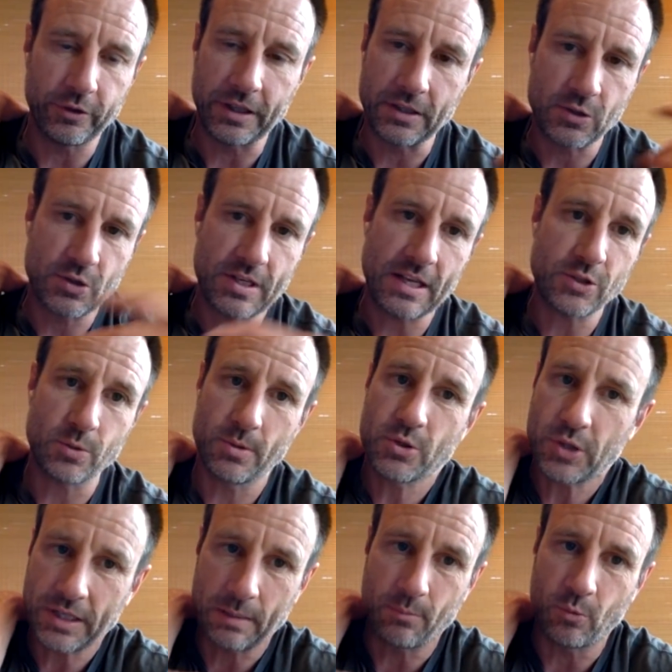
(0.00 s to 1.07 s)
Like not so much
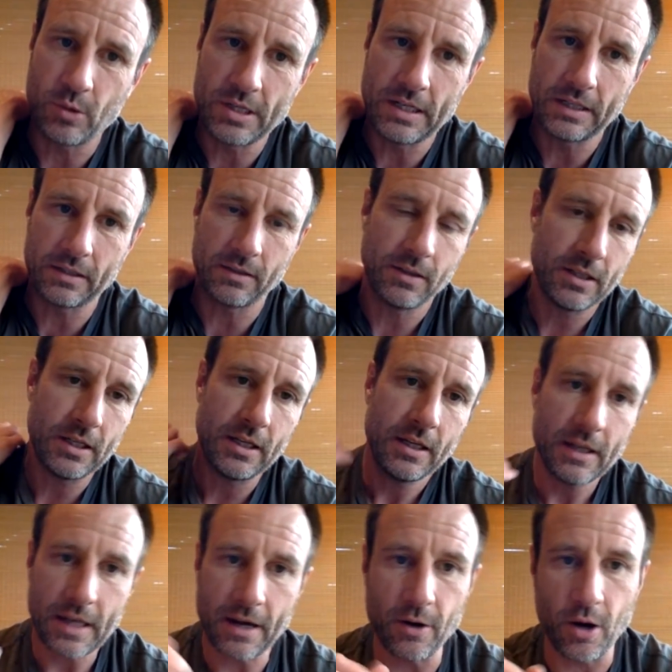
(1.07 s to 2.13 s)
like I'm reading.
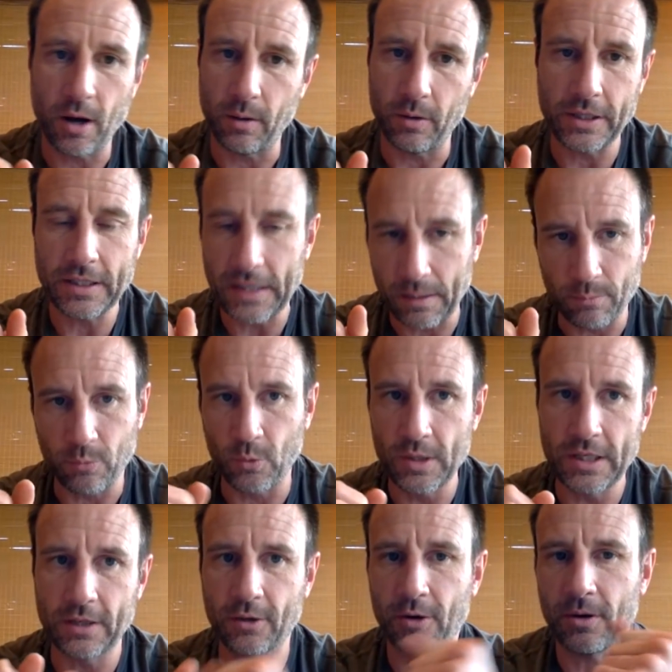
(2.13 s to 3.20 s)
I don't know. Like yeah, I'm
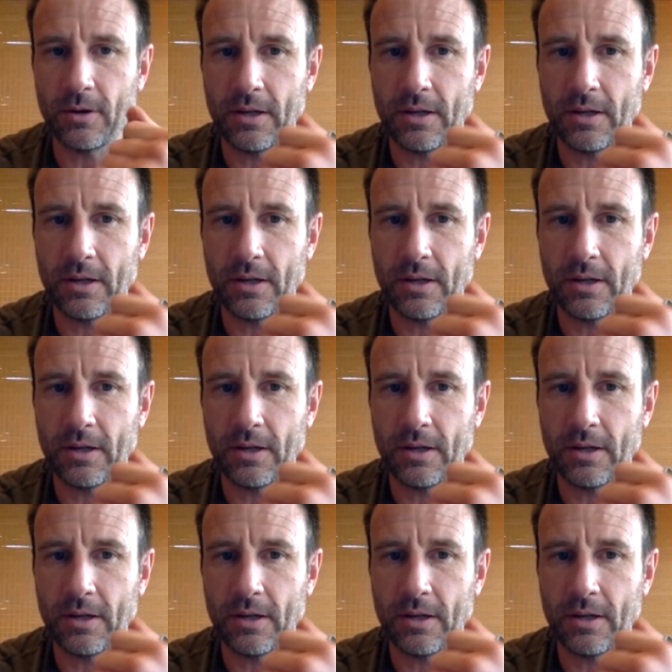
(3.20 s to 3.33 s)
reading.